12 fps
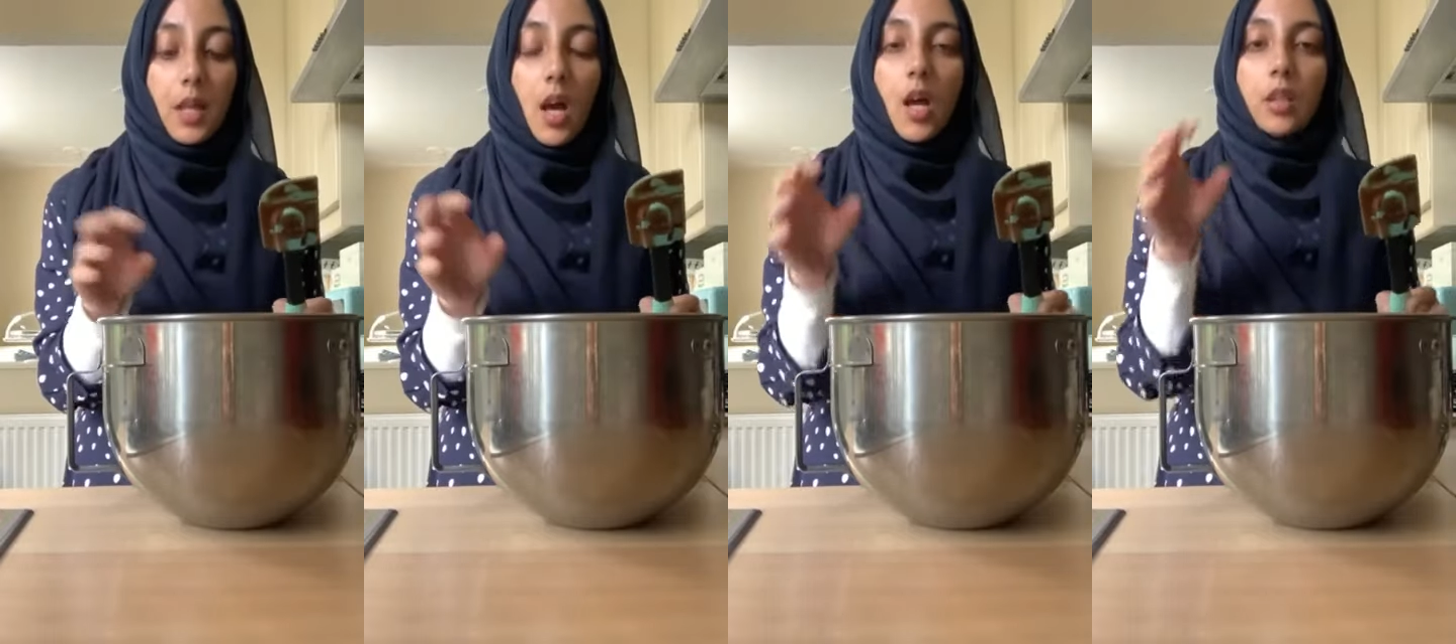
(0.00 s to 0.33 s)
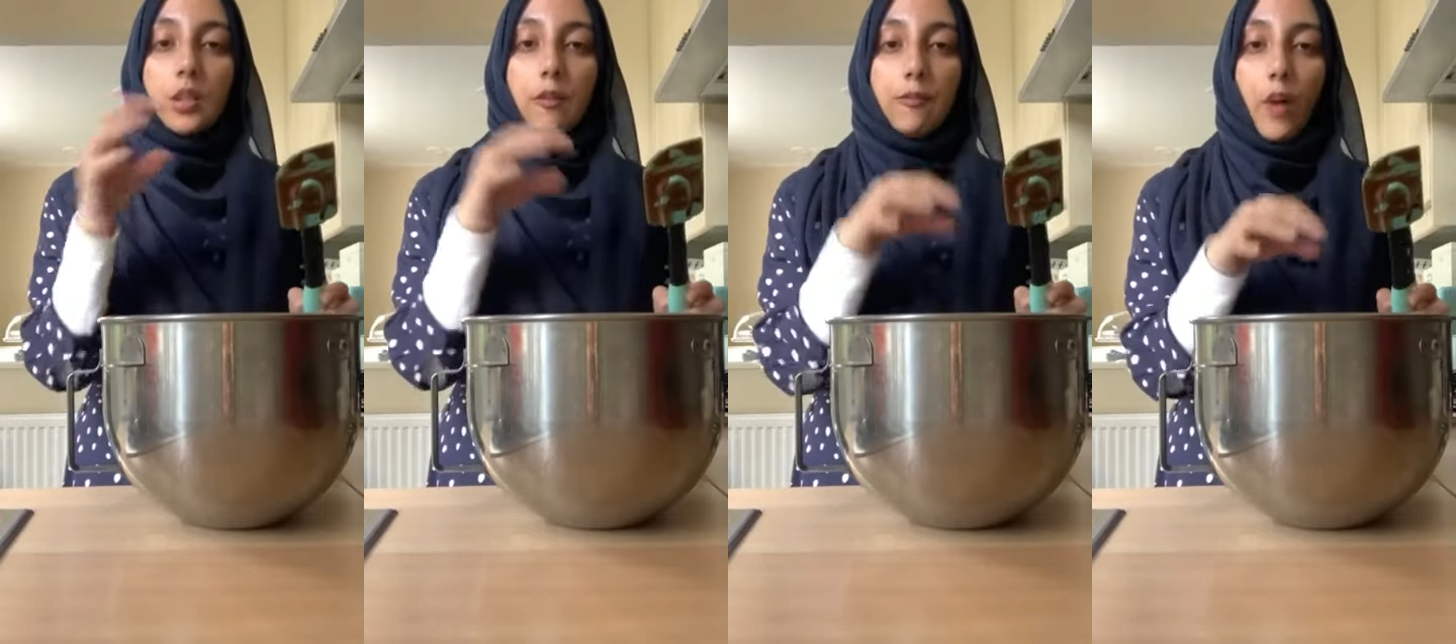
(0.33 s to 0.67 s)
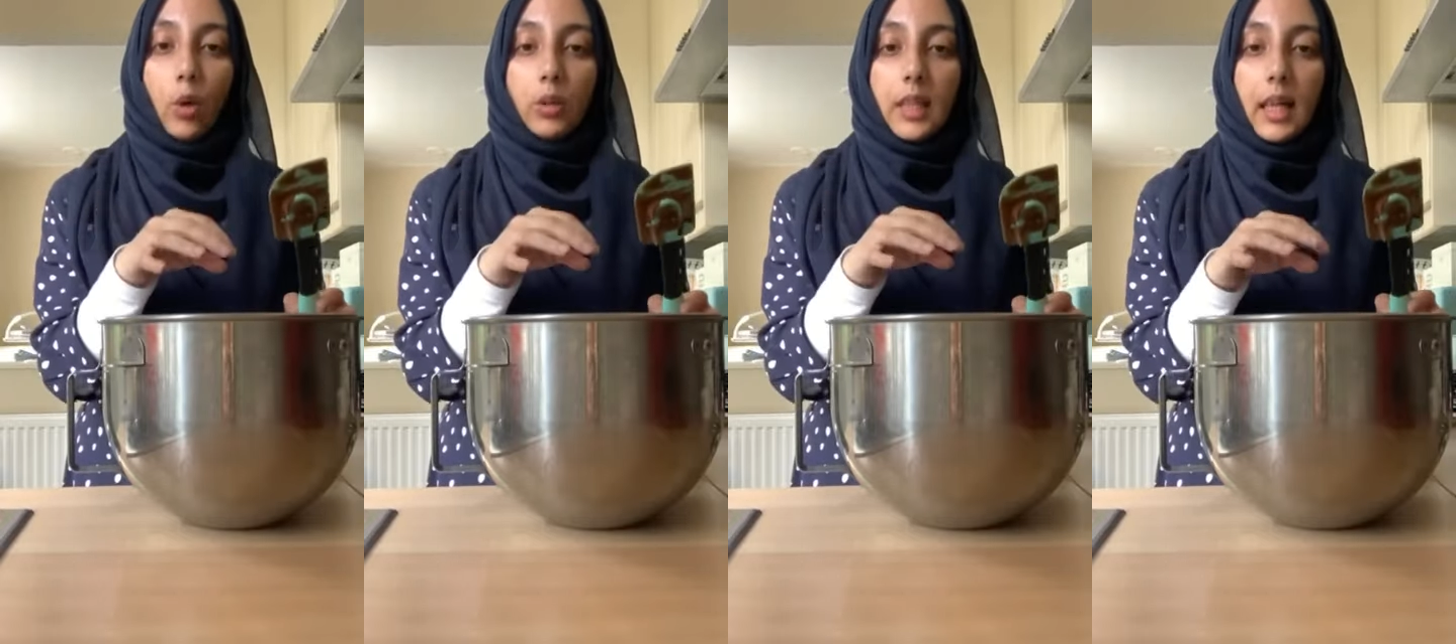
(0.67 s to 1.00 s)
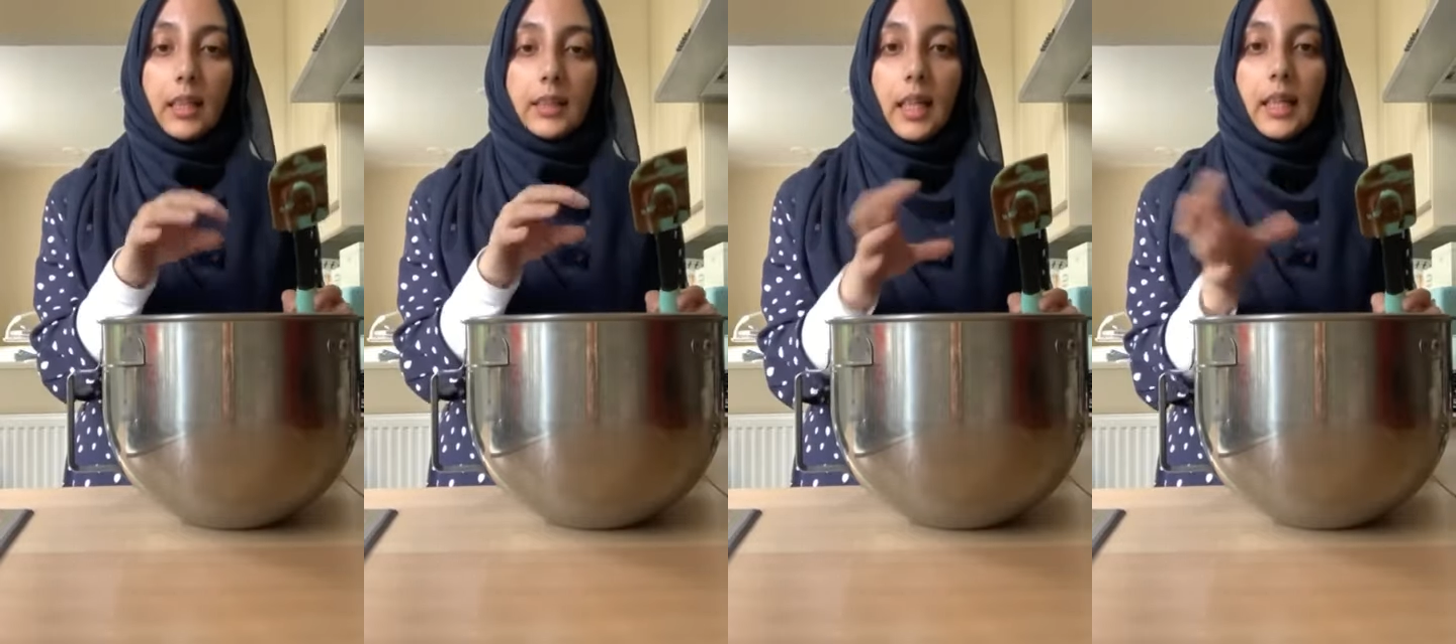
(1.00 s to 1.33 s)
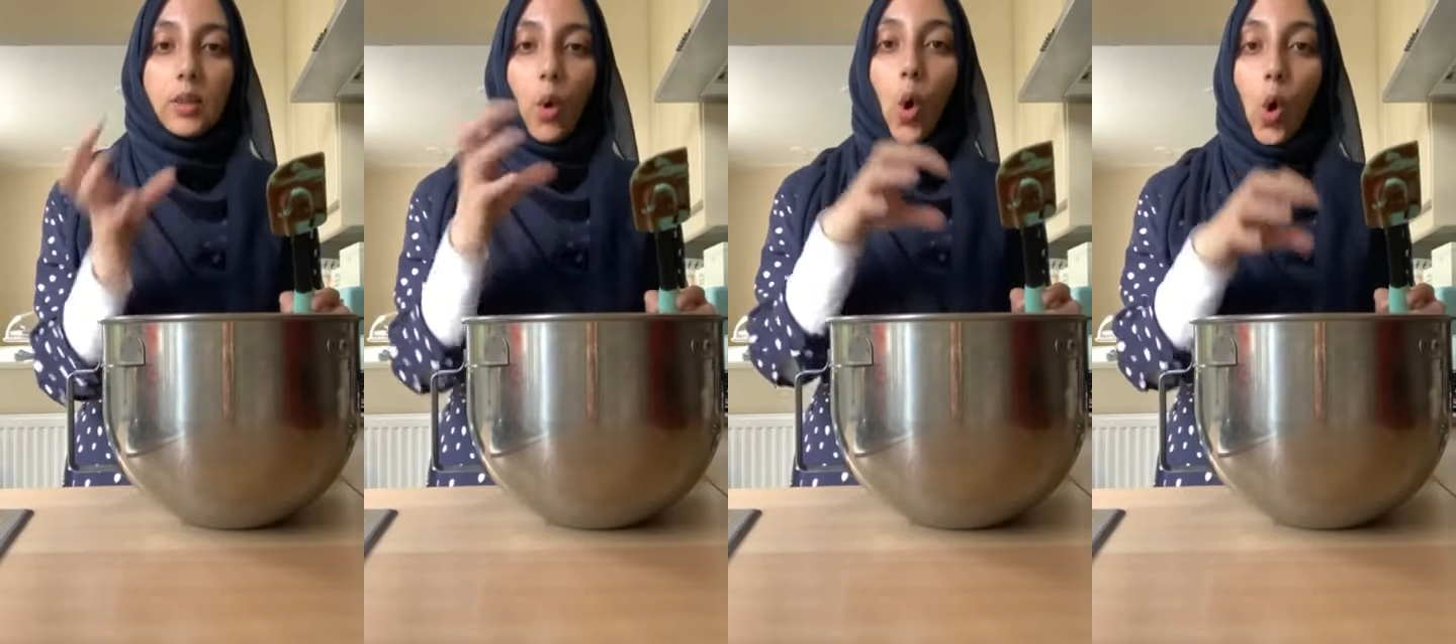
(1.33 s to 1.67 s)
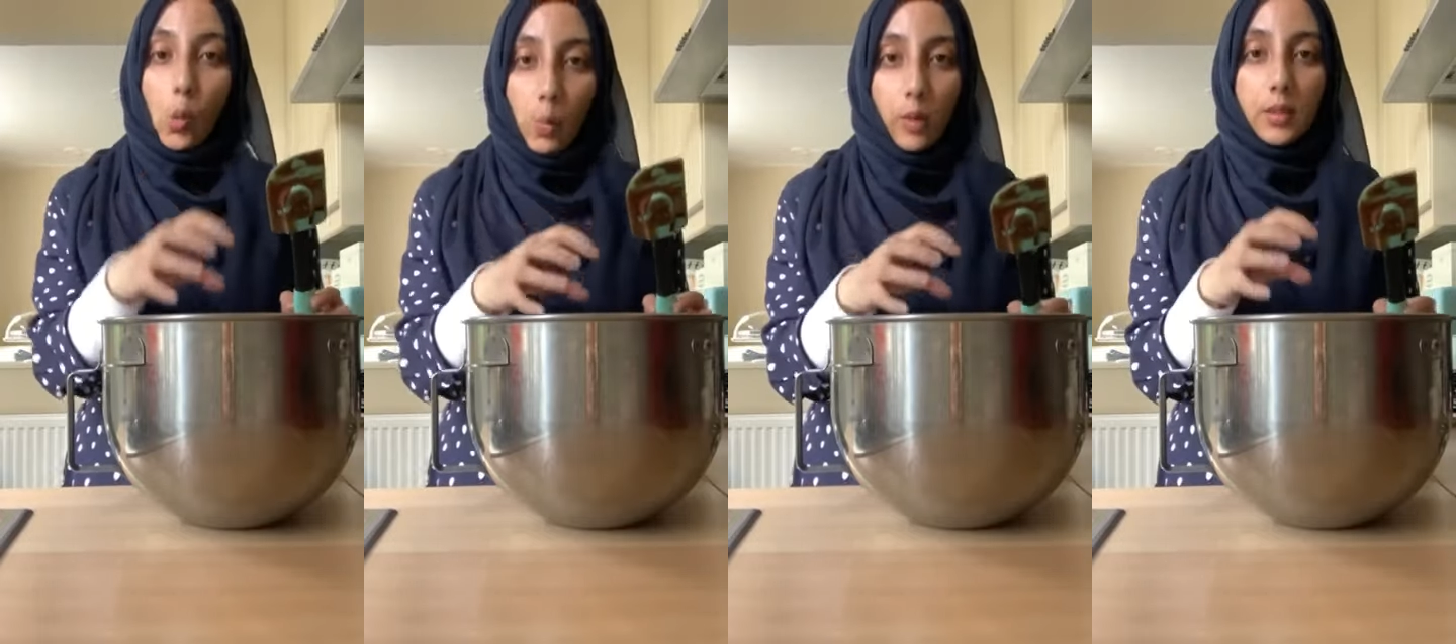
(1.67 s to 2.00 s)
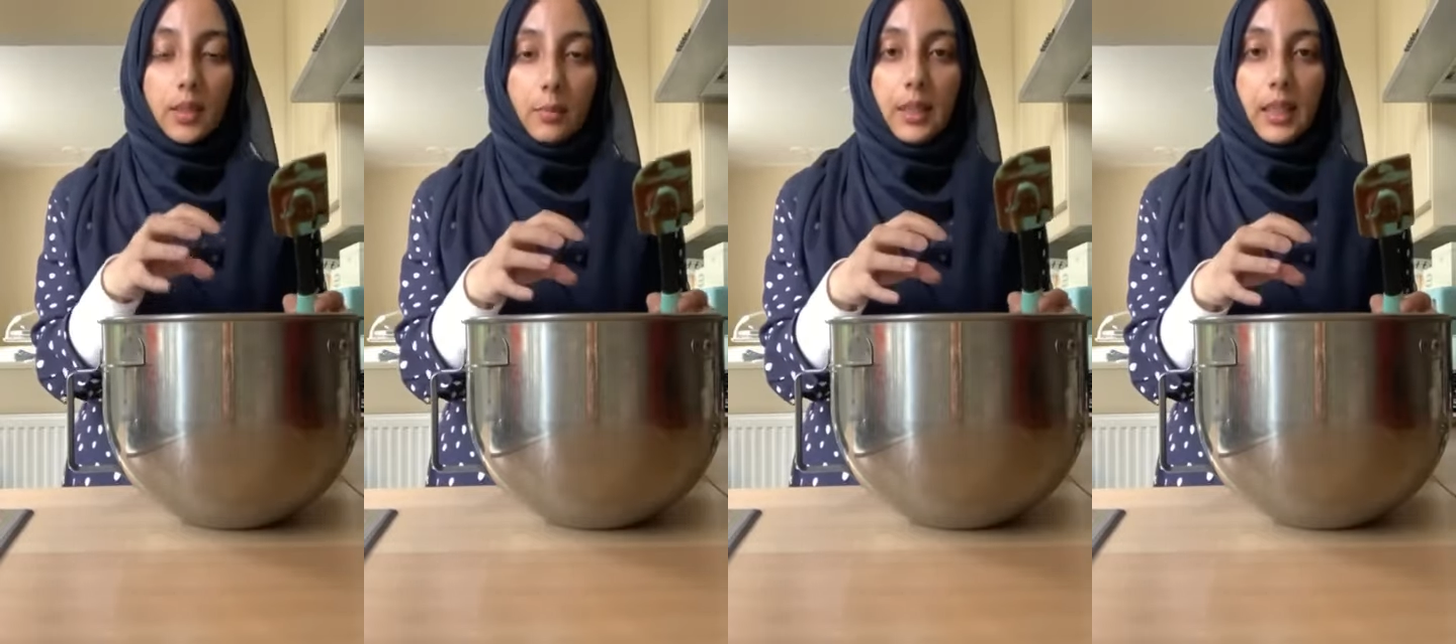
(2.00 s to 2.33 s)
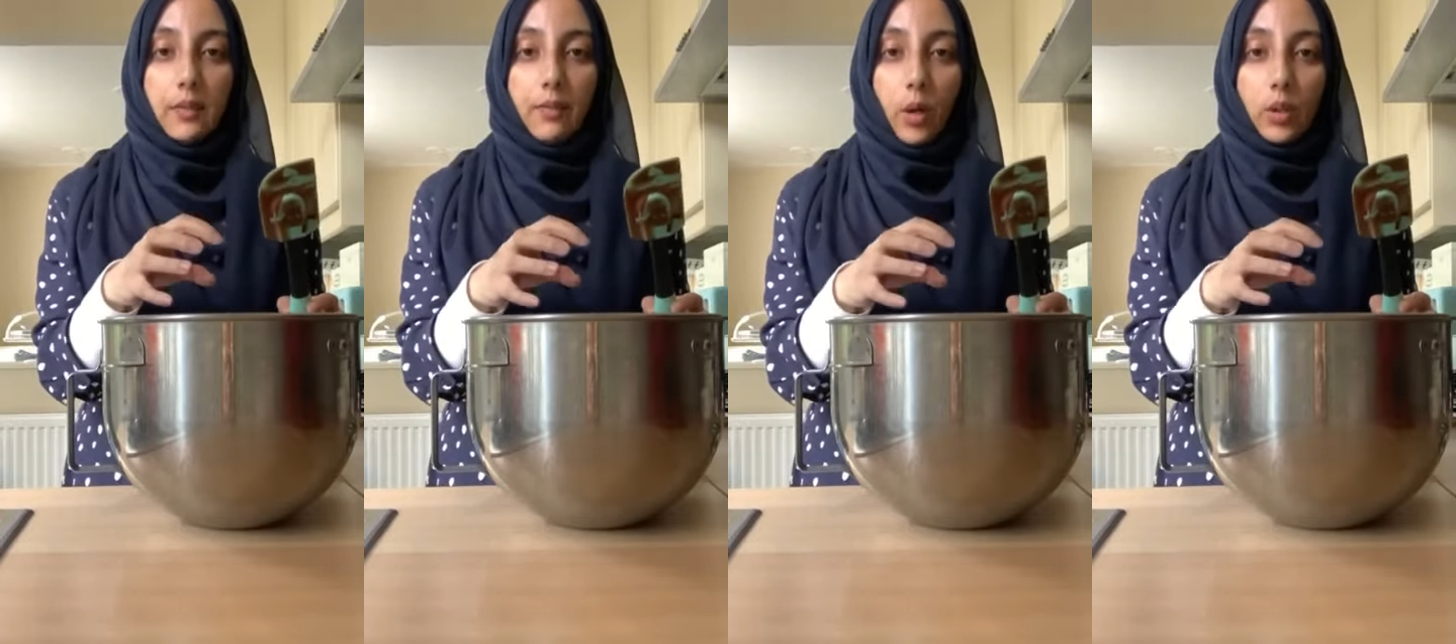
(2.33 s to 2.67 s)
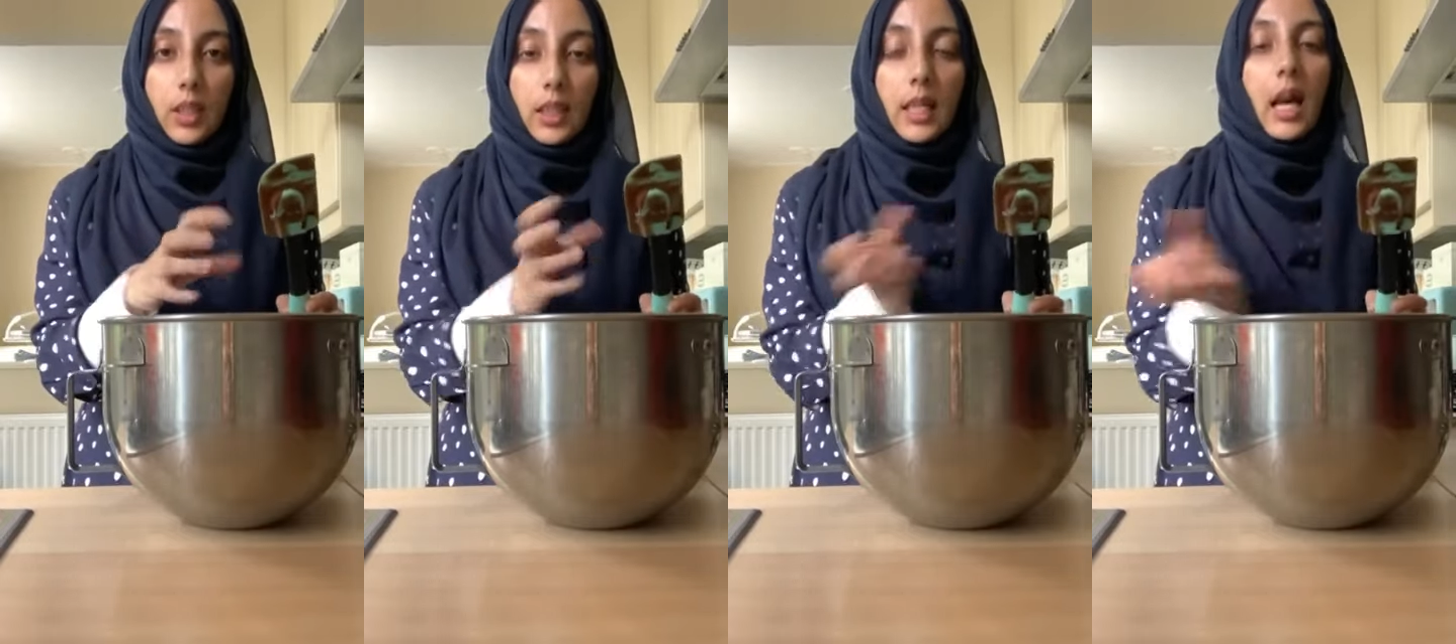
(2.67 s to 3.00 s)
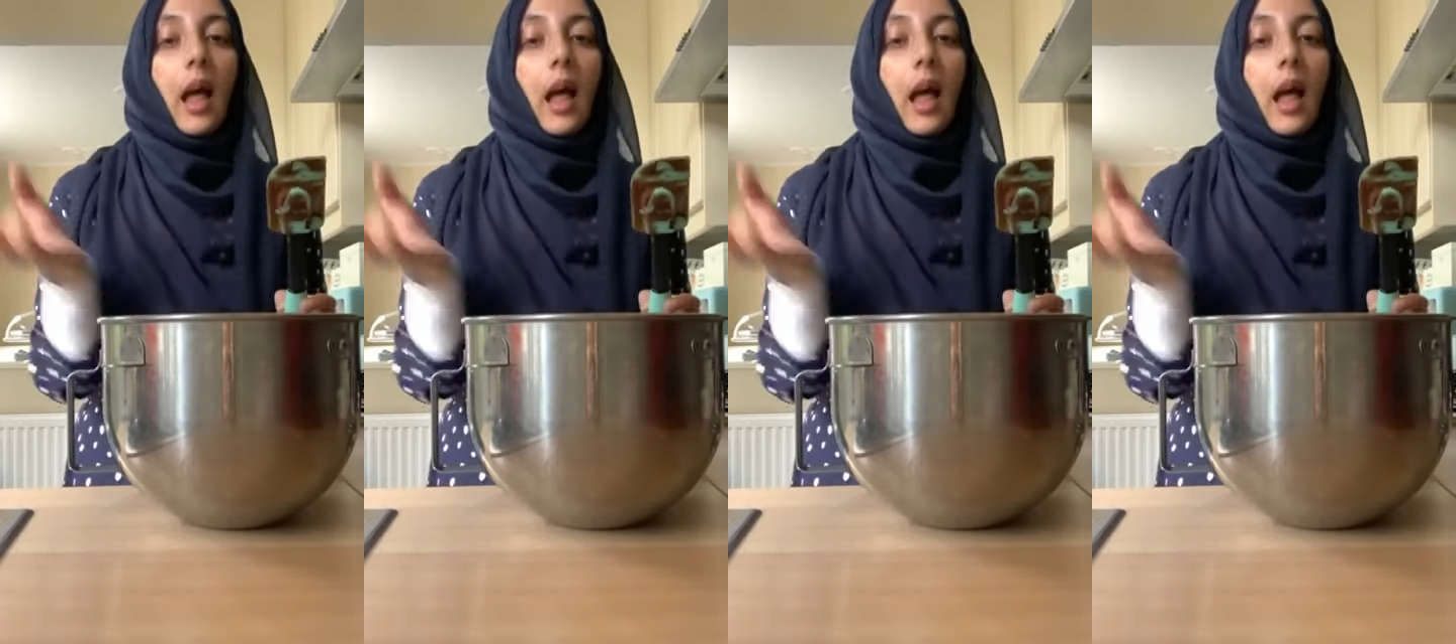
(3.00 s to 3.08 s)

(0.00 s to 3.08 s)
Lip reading: So fold it until it's almost completely folded,